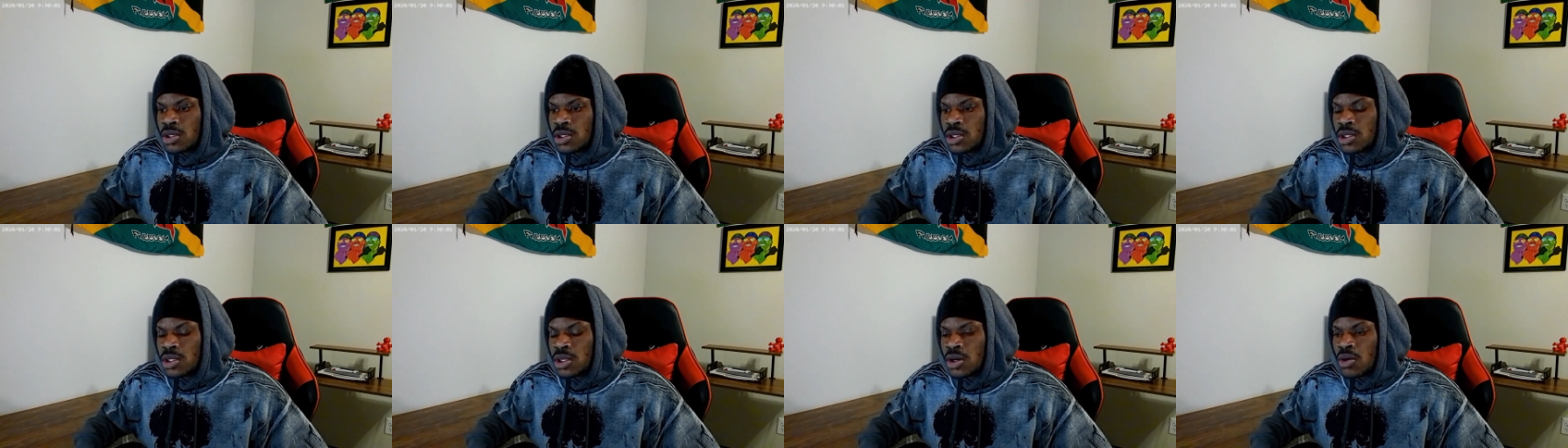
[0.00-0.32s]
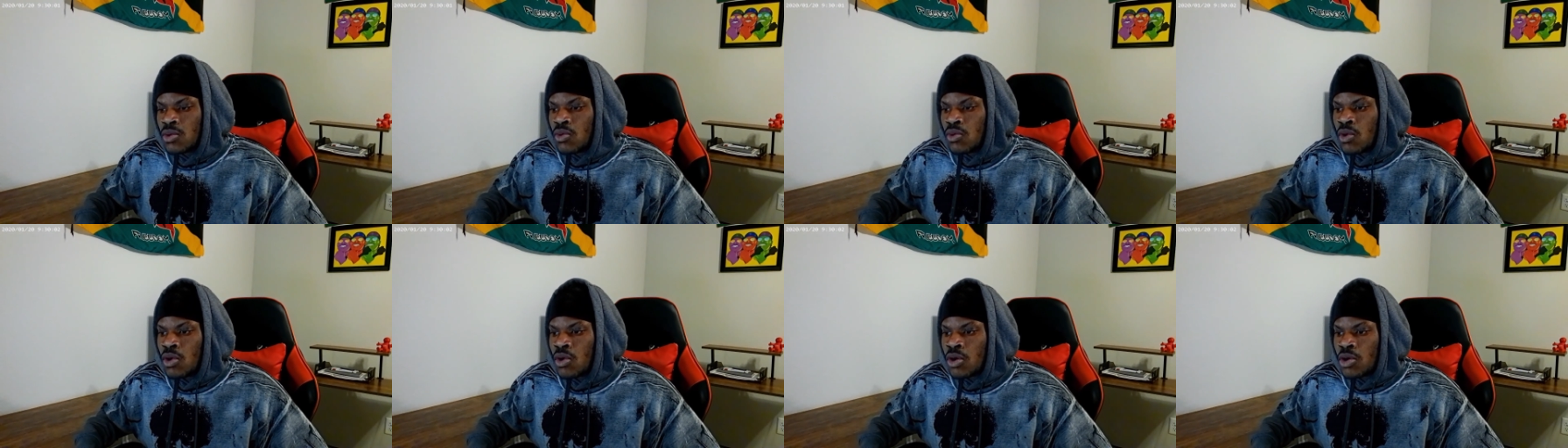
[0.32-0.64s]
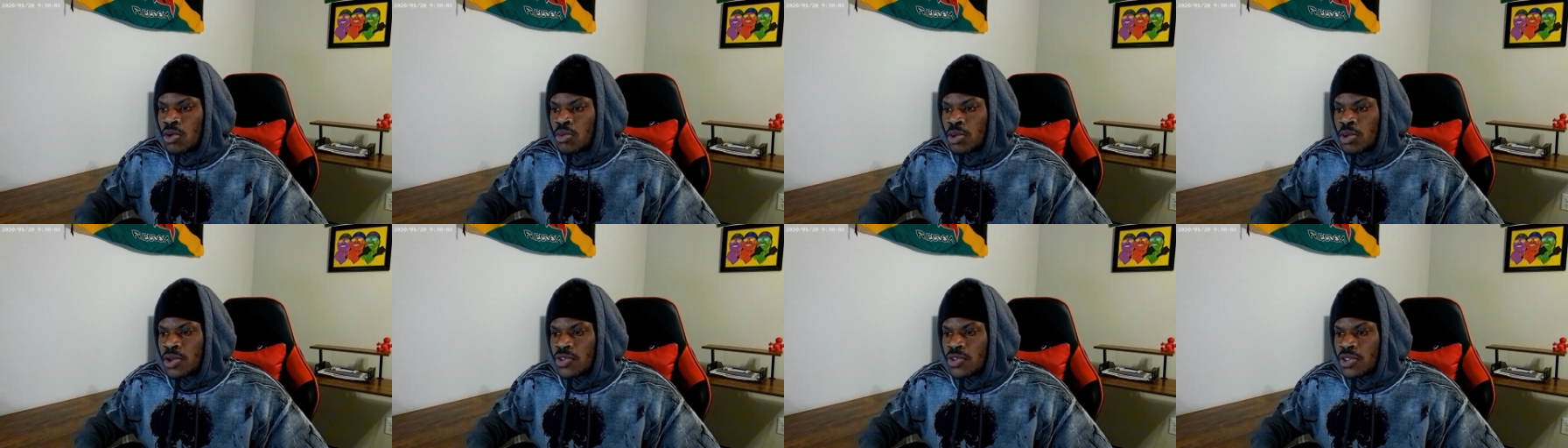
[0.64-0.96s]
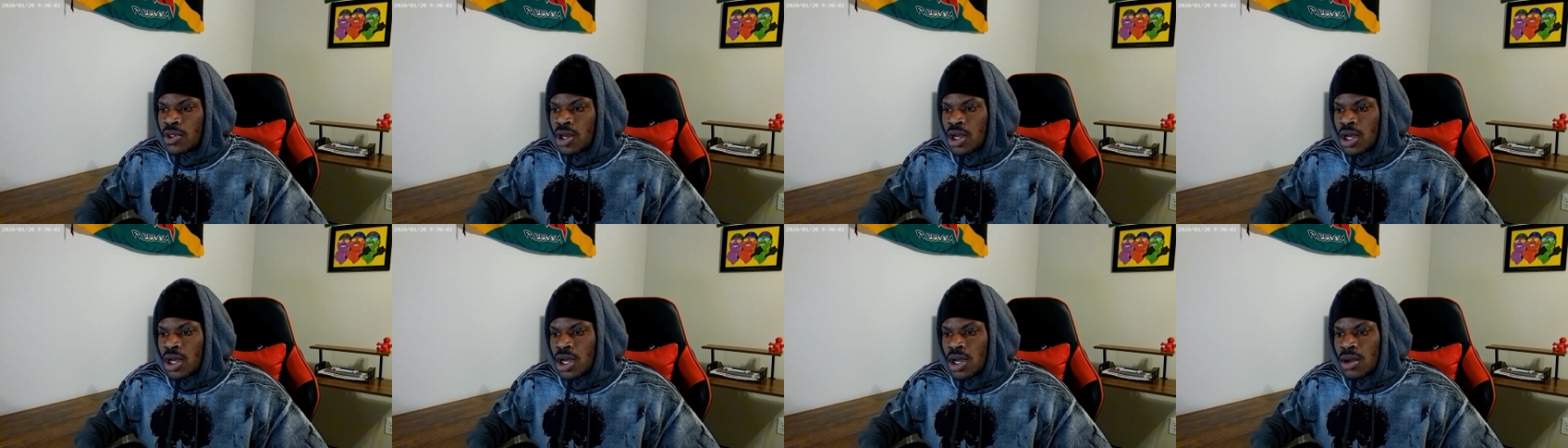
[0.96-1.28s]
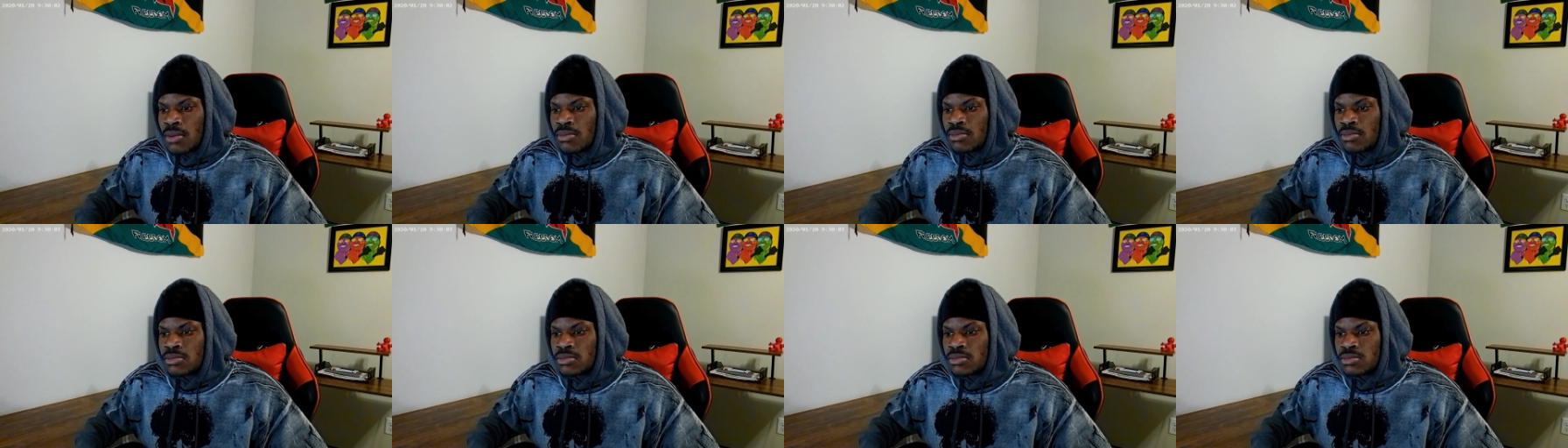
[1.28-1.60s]
you know, war with
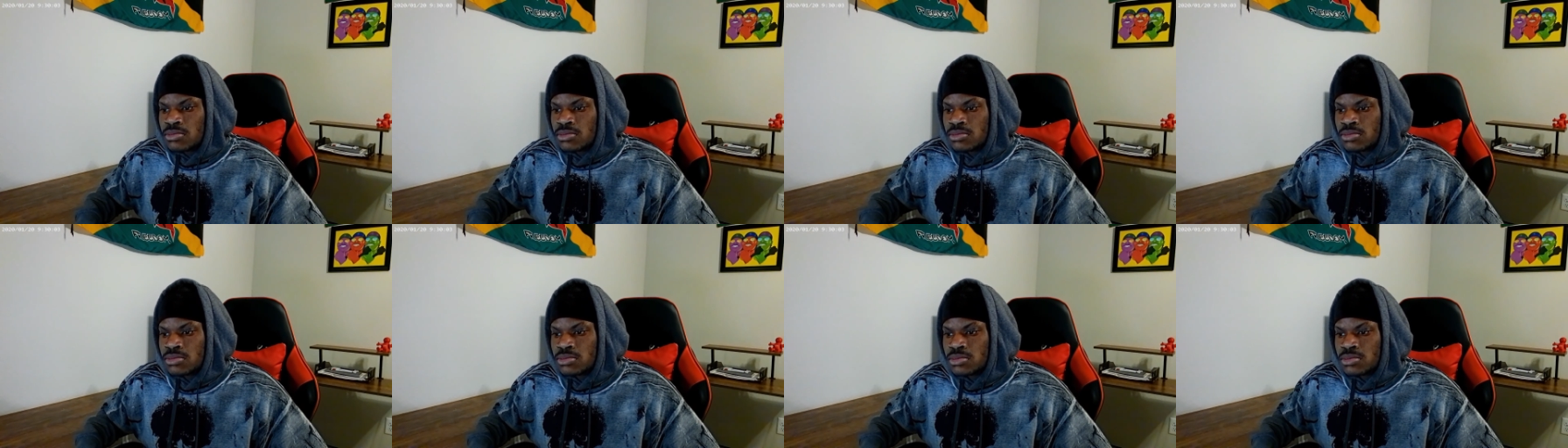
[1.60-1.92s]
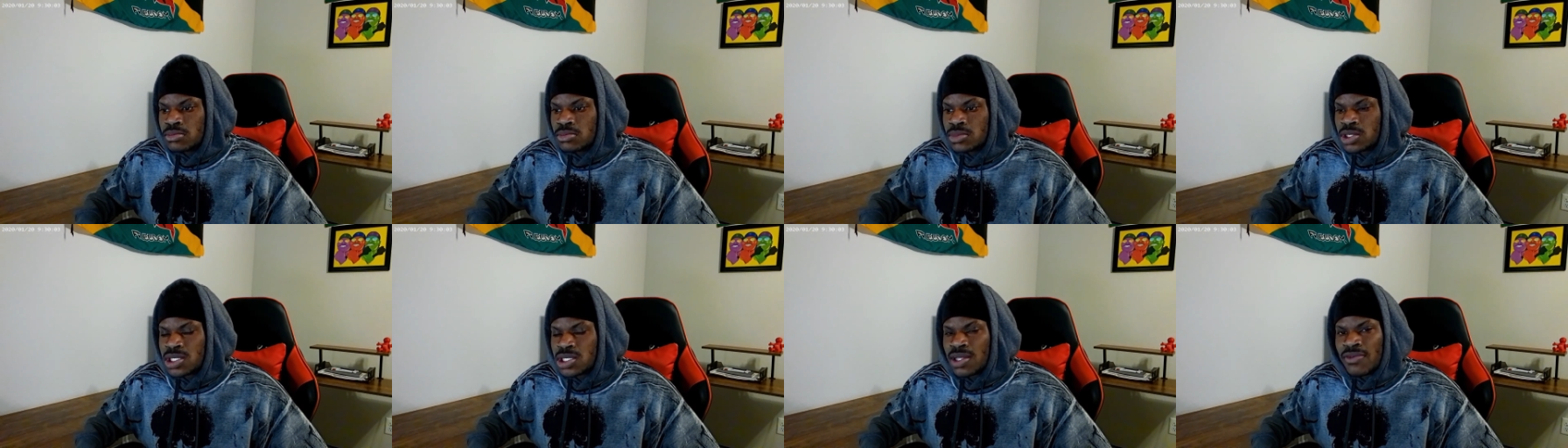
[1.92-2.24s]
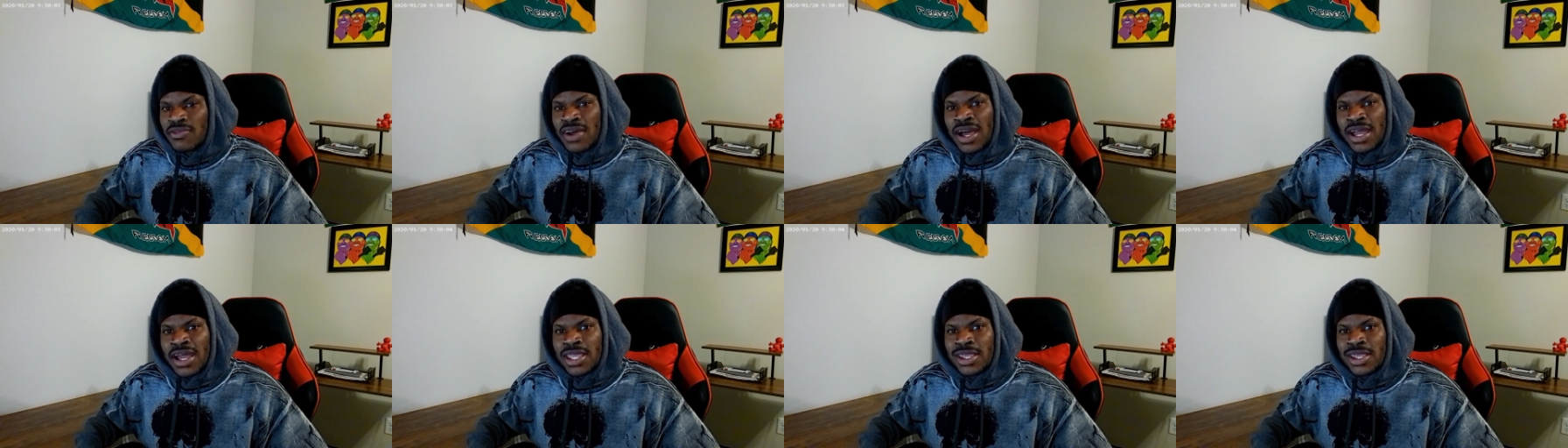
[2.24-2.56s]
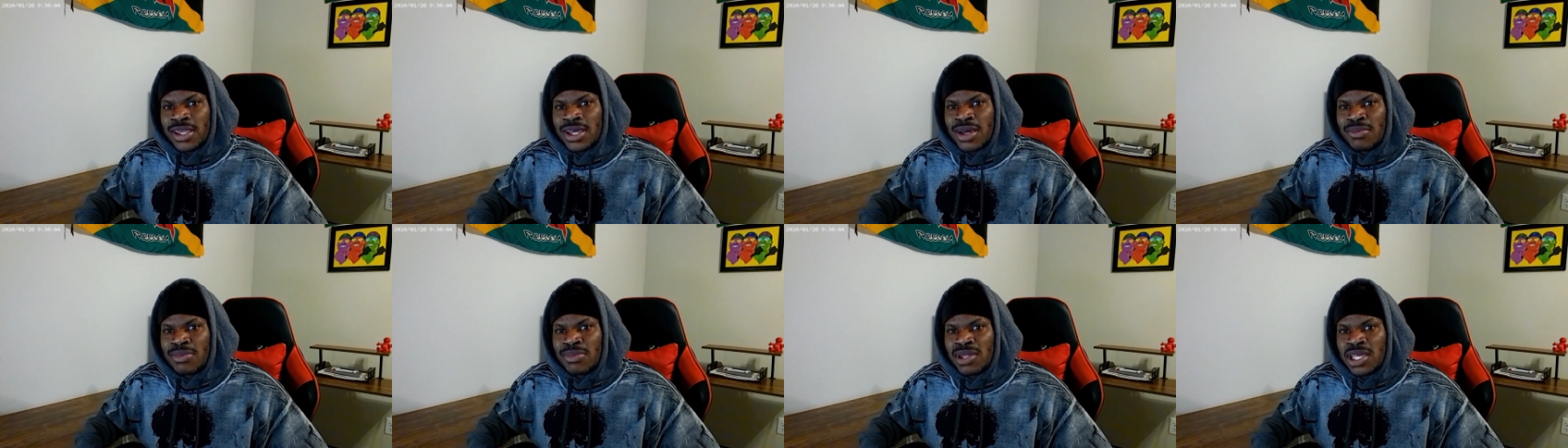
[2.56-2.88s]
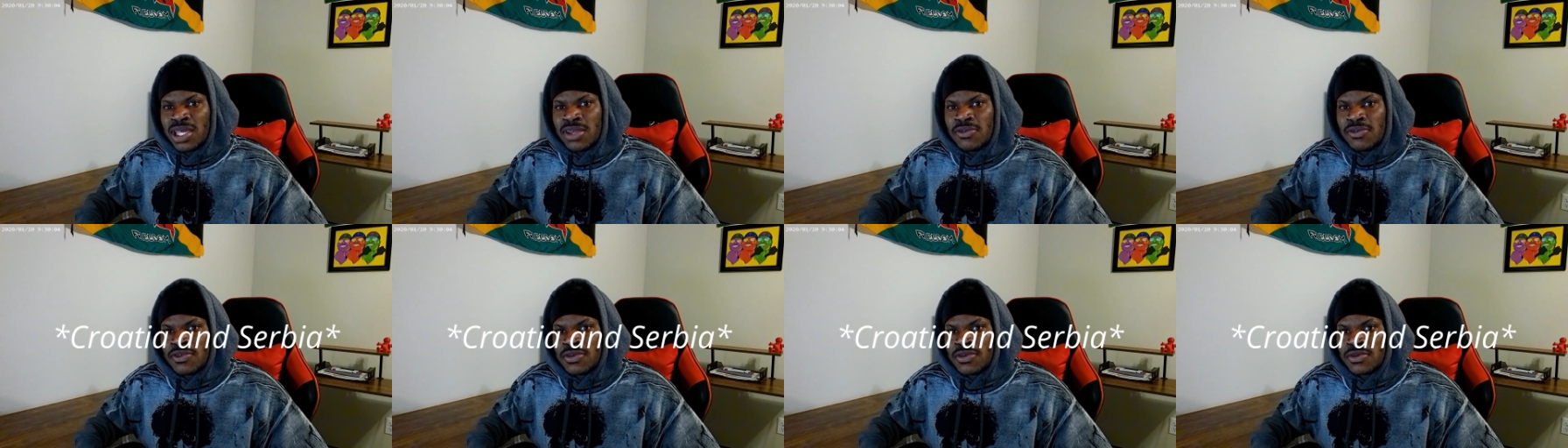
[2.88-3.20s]
Slovakia, I
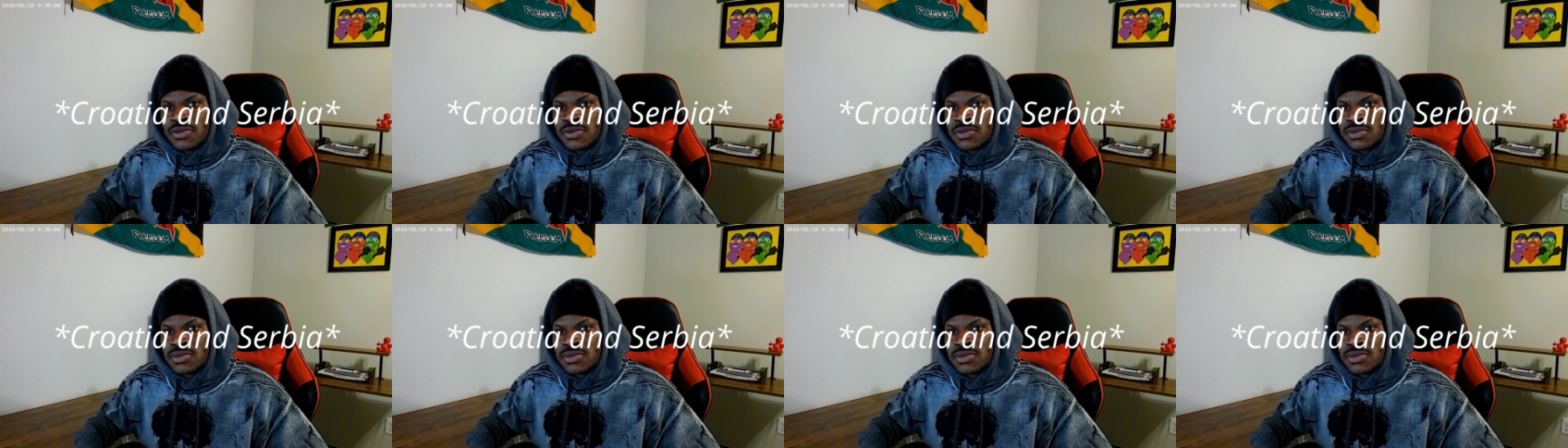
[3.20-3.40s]
believe.